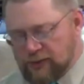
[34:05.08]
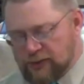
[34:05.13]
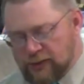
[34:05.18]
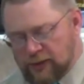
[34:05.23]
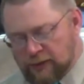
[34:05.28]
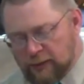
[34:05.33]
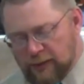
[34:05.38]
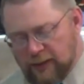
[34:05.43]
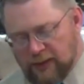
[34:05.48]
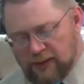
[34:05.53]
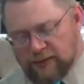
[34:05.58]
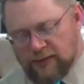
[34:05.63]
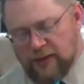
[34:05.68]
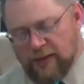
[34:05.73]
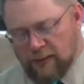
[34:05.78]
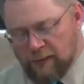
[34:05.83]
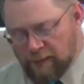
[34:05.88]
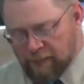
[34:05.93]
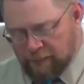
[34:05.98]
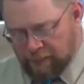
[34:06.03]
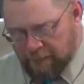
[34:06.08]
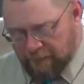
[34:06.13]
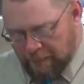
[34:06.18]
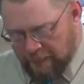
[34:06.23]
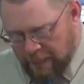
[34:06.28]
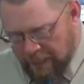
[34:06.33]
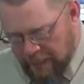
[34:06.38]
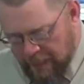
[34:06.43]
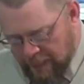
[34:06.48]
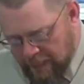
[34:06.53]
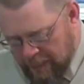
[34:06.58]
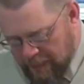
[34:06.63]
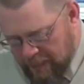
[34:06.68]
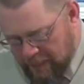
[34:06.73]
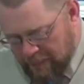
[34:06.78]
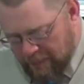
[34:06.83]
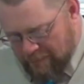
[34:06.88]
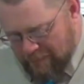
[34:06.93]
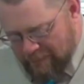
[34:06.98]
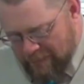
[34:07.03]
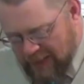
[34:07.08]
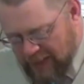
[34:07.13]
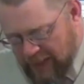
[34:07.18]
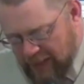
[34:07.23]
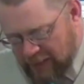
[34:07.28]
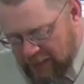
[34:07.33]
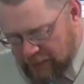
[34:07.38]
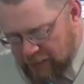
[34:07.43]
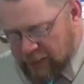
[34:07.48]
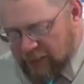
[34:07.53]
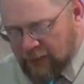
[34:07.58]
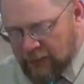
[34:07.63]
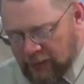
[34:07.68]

decrees. Now, and